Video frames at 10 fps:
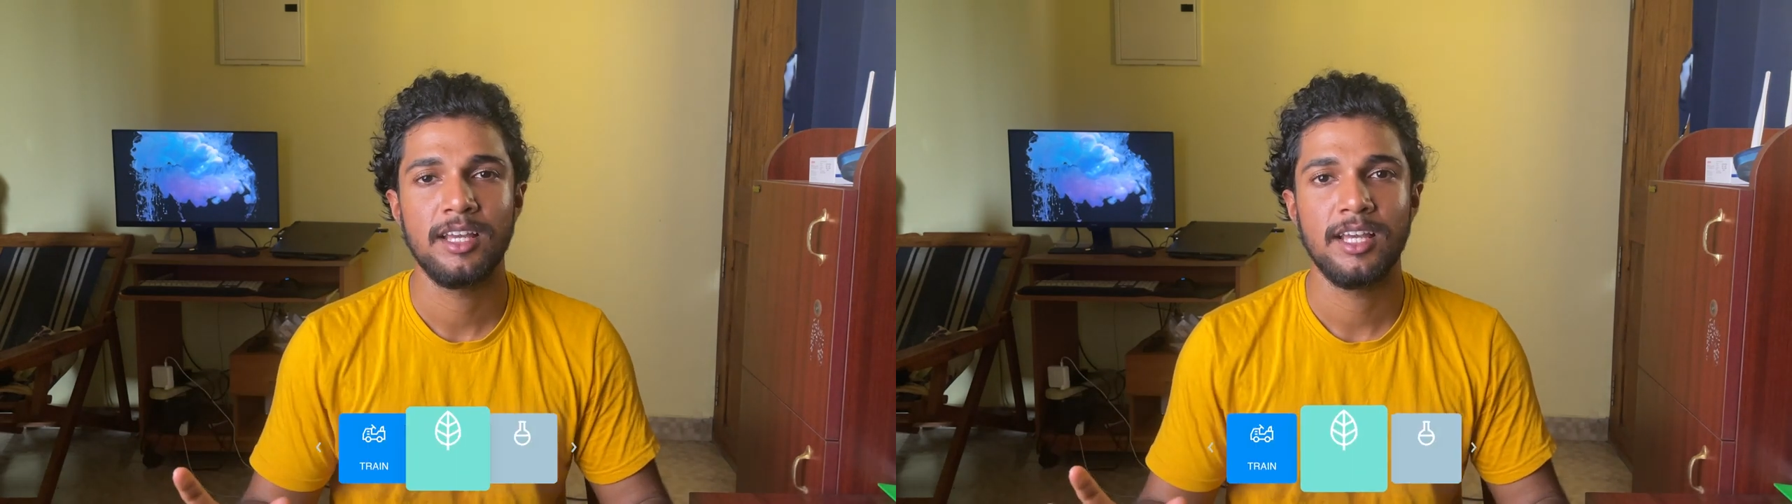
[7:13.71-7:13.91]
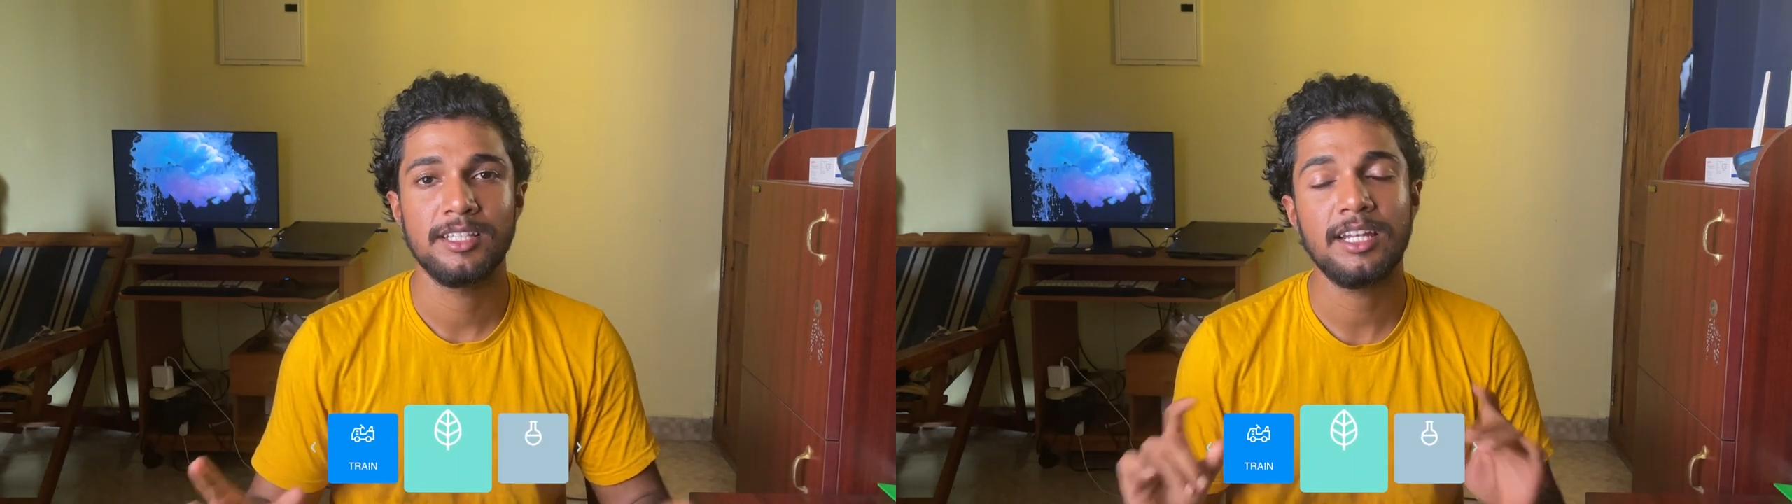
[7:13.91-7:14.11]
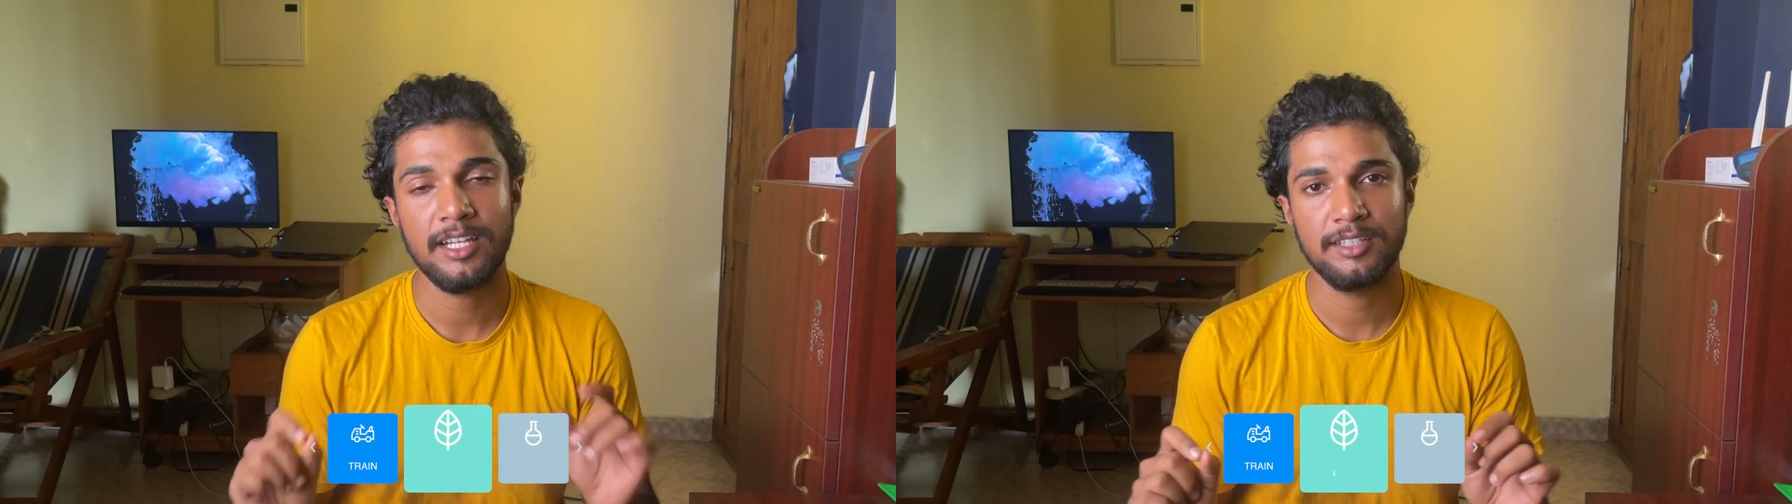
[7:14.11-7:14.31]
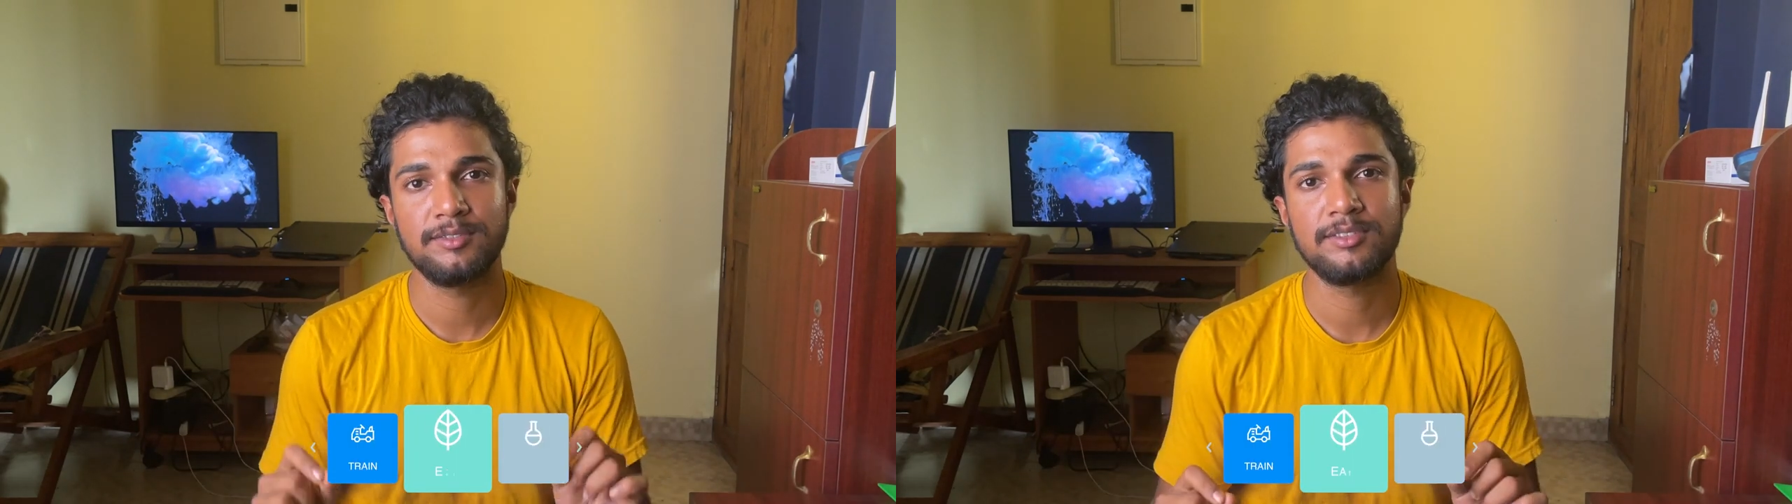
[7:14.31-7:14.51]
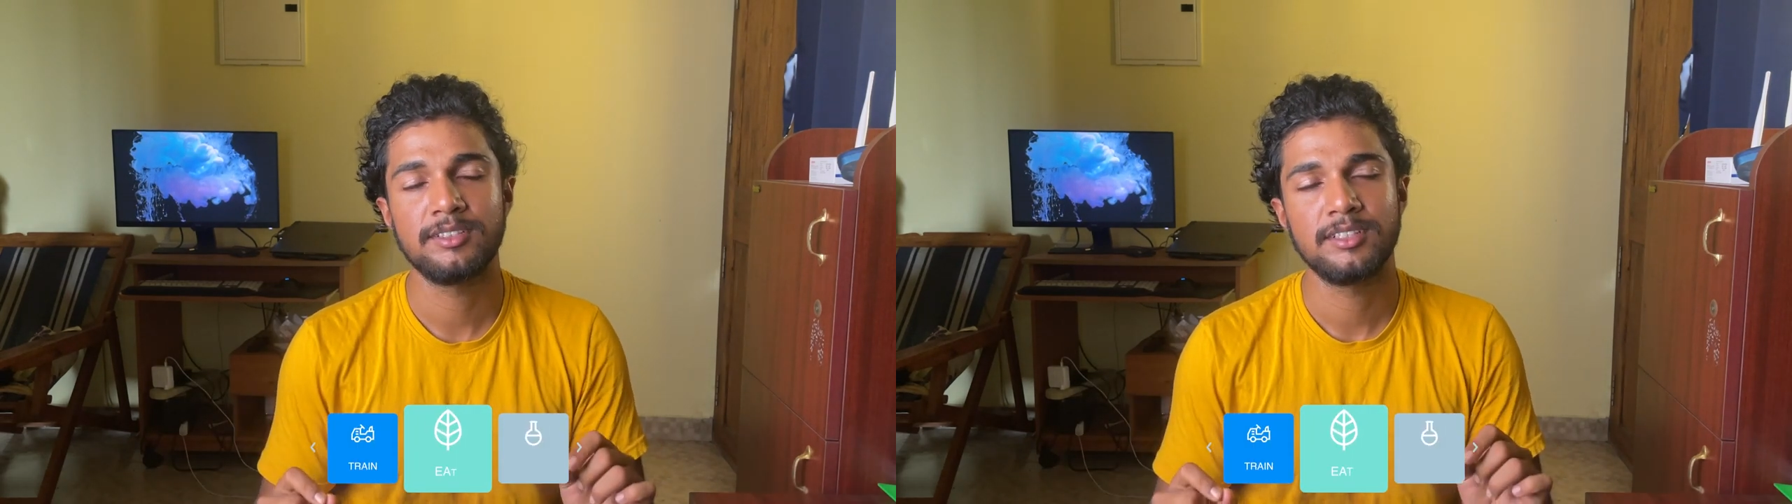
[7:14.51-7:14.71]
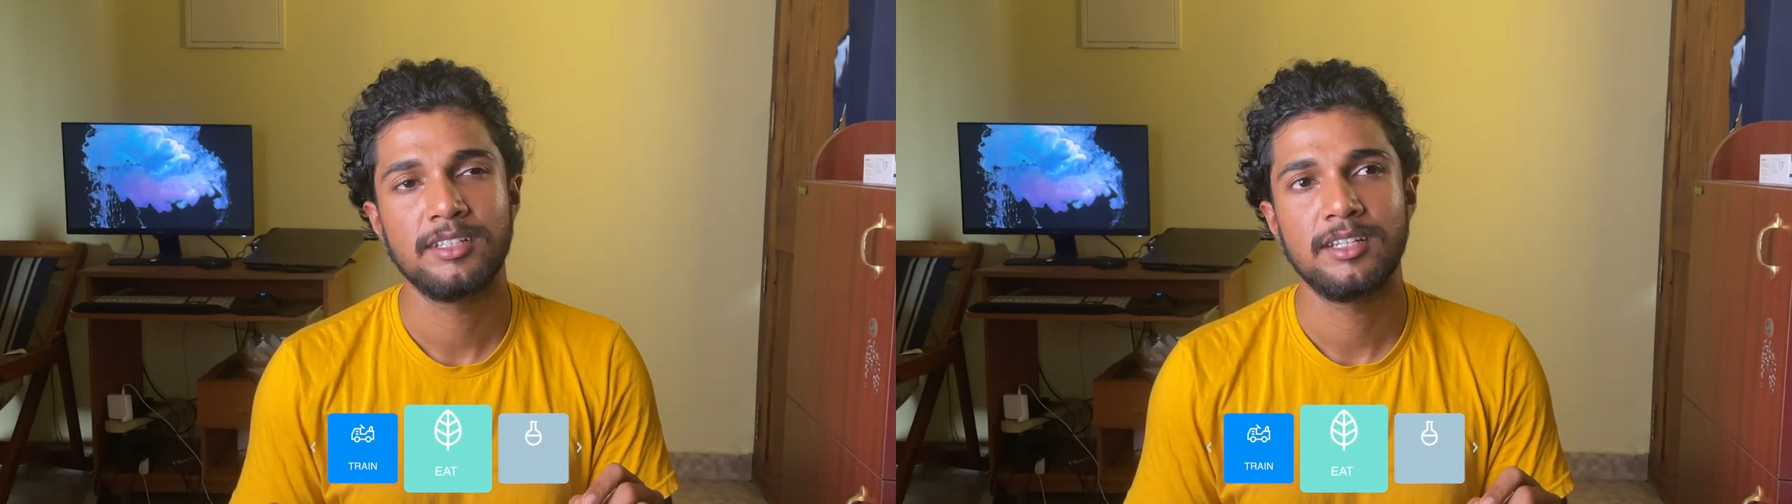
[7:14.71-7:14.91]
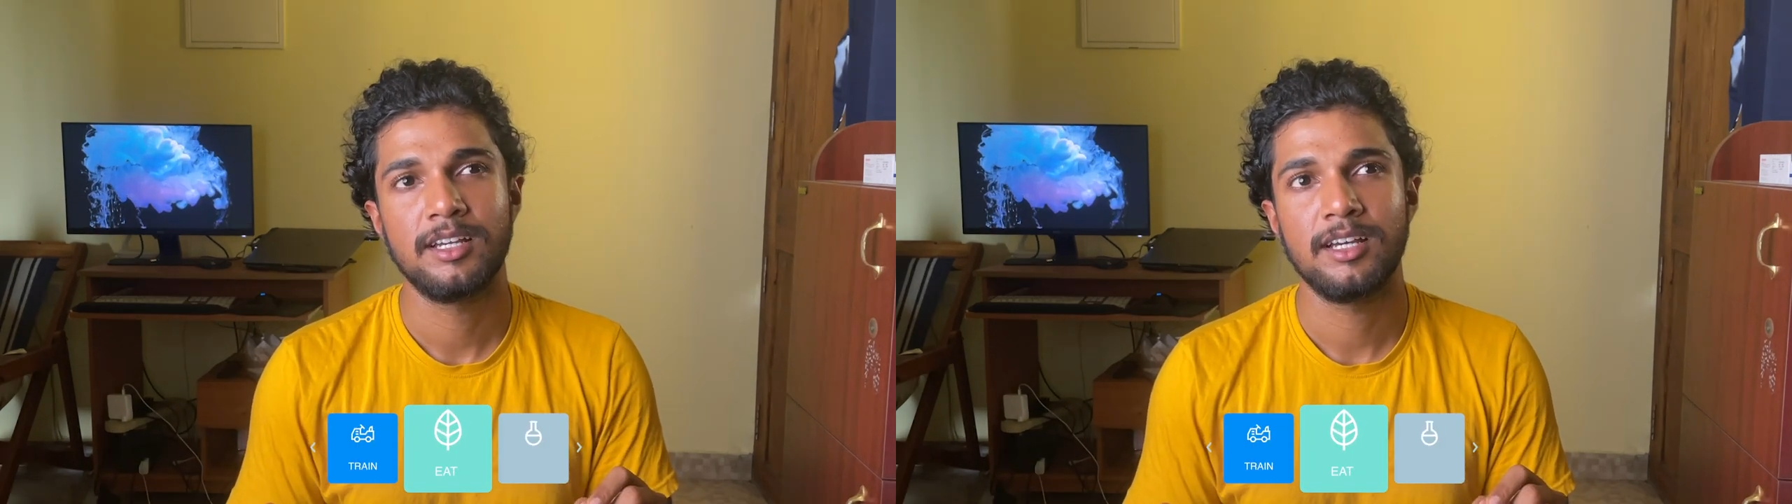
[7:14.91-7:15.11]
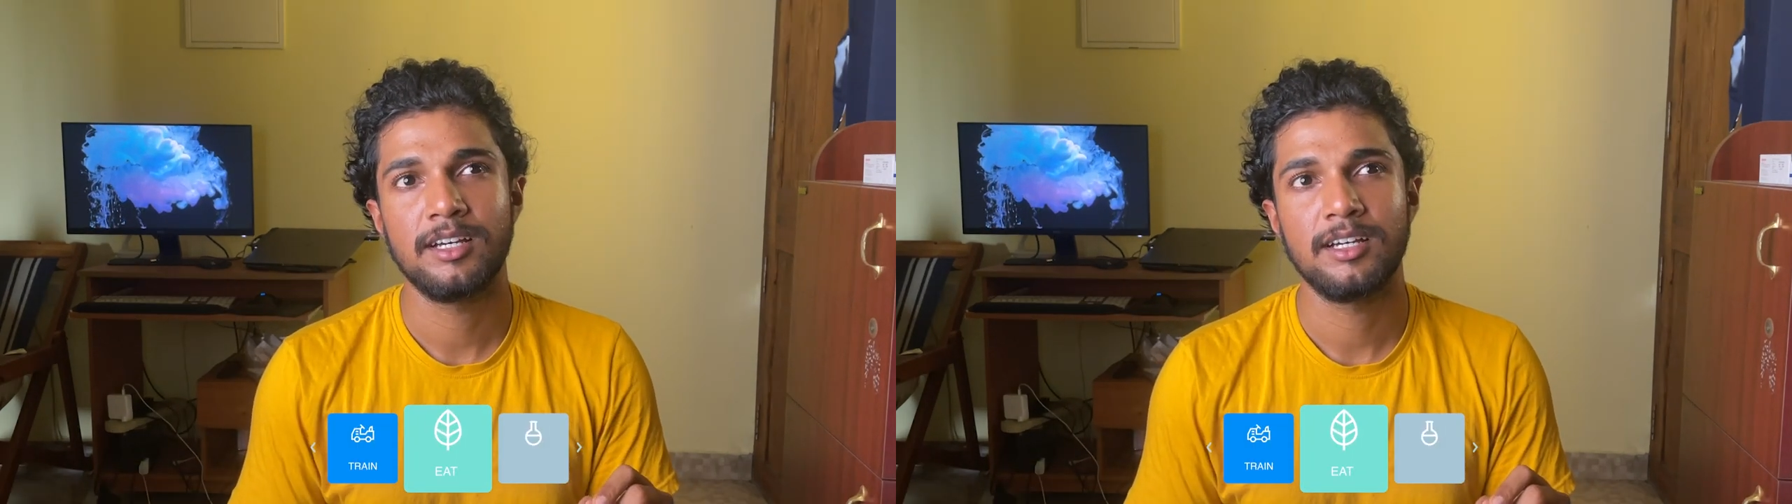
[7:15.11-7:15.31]
And that life
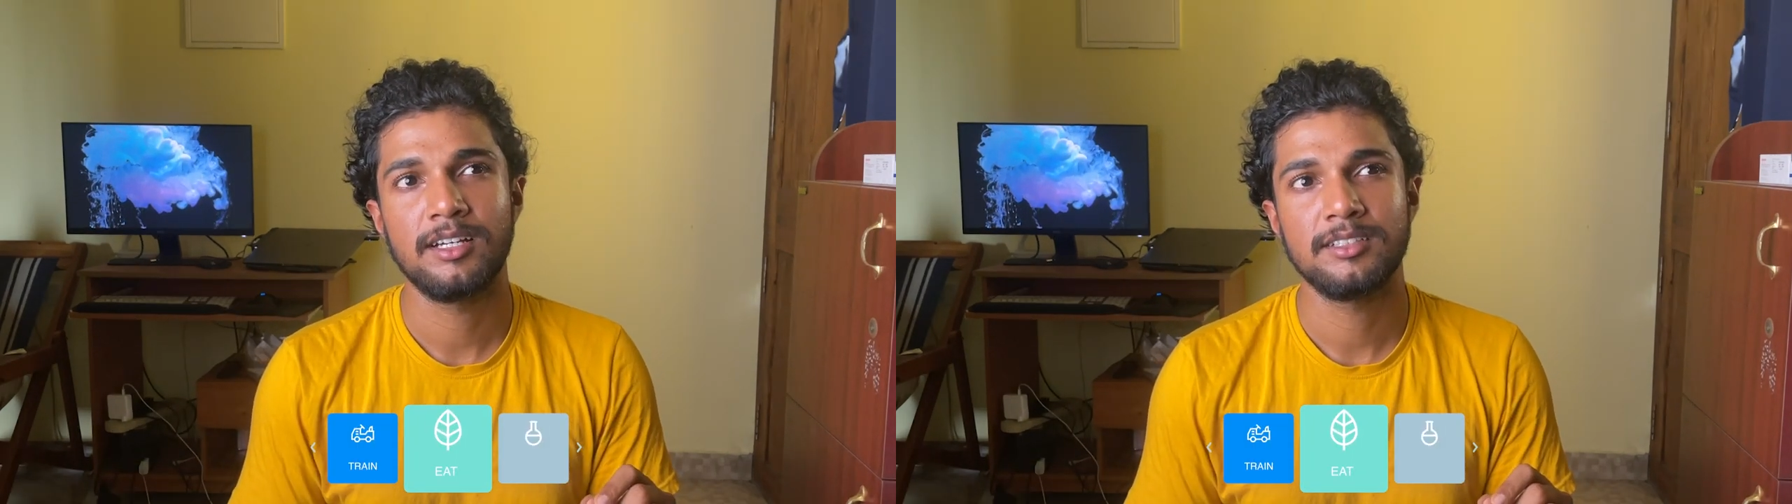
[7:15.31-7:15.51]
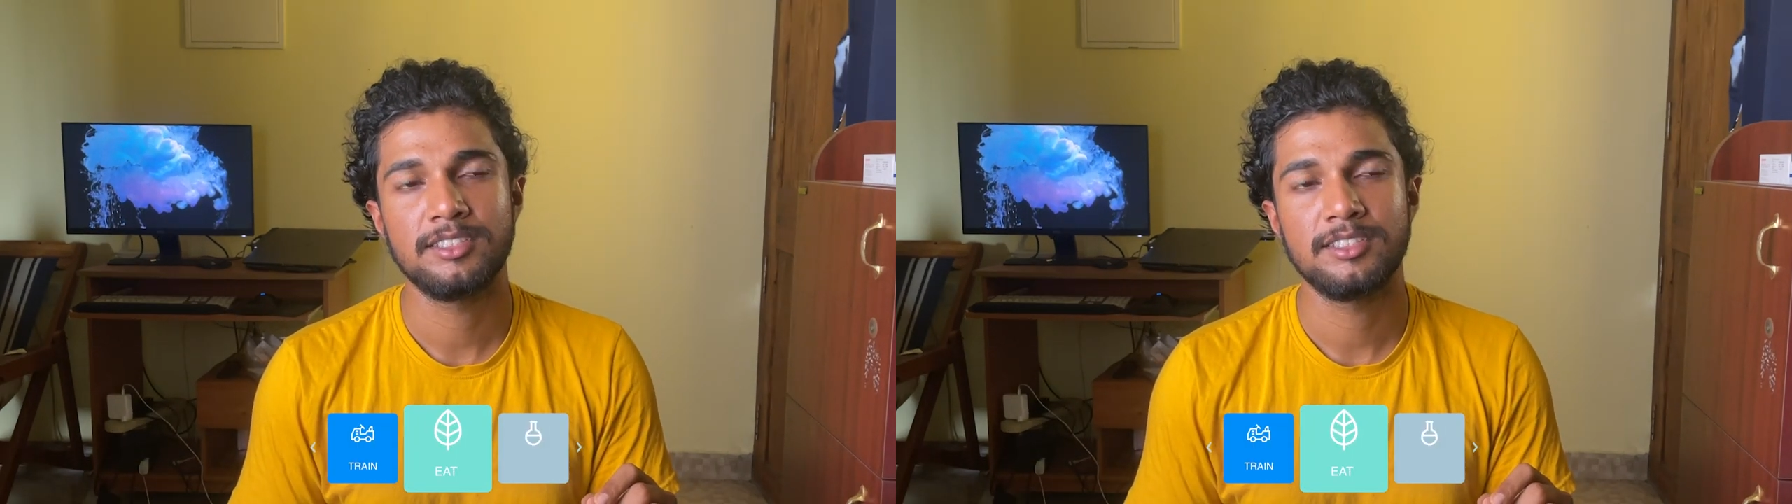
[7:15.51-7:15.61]
uh,